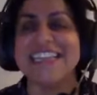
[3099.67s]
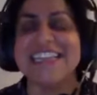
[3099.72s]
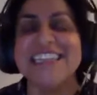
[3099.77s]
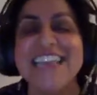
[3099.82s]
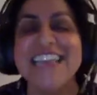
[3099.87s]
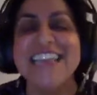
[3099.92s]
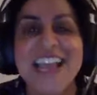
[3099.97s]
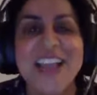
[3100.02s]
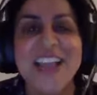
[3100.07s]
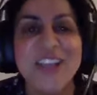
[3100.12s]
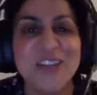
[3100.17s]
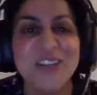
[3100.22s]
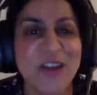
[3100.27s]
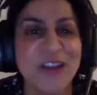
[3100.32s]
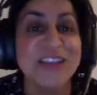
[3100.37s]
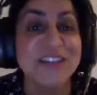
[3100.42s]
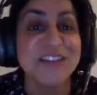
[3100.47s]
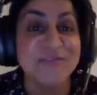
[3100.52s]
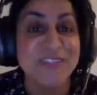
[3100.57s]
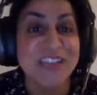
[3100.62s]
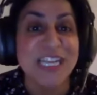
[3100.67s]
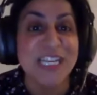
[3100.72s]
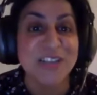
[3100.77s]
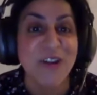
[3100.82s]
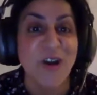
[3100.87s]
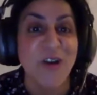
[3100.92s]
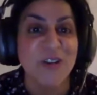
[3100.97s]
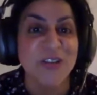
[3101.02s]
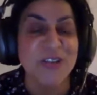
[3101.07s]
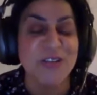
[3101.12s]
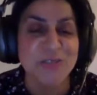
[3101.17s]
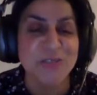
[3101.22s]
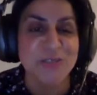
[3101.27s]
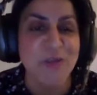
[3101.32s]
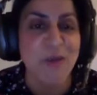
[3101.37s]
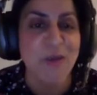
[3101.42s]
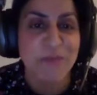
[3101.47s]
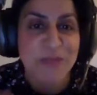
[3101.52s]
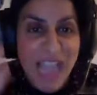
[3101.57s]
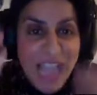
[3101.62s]
And, you know, it can really knock you as
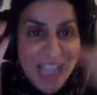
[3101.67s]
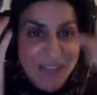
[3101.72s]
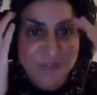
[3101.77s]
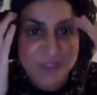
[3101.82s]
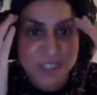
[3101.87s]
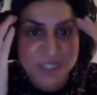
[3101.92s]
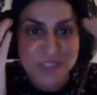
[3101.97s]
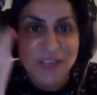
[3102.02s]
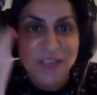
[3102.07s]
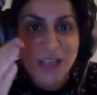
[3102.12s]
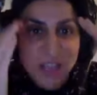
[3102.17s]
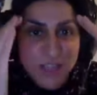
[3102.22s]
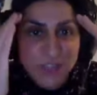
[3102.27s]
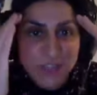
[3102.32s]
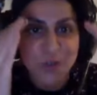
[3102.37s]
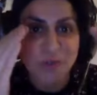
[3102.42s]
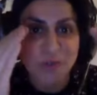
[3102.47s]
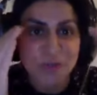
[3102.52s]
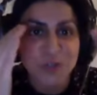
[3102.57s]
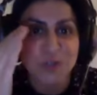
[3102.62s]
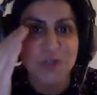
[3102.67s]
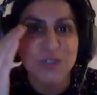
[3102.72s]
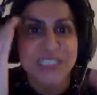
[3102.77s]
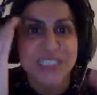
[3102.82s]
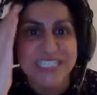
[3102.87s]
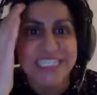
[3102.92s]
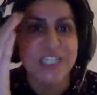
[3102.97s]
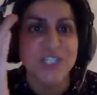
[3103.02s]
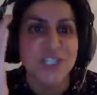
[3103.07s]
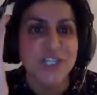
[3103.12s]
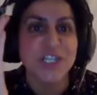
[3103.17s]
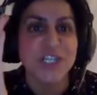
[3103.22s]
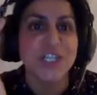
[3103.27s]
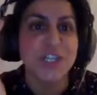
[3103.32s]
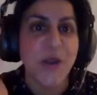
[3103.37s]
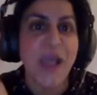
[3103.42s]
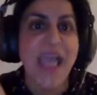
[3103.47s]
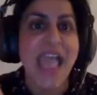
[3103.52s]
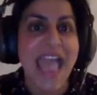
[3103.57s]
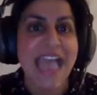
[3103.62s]
well, but you have to sort of draw a distinction in
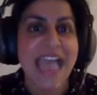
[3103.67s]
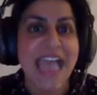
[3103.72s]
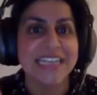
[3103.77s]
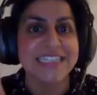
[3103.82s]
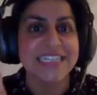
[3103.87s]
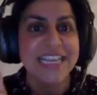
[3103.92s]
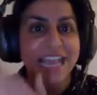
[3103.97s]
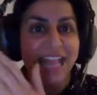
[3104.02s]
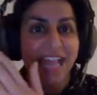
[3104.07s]
your head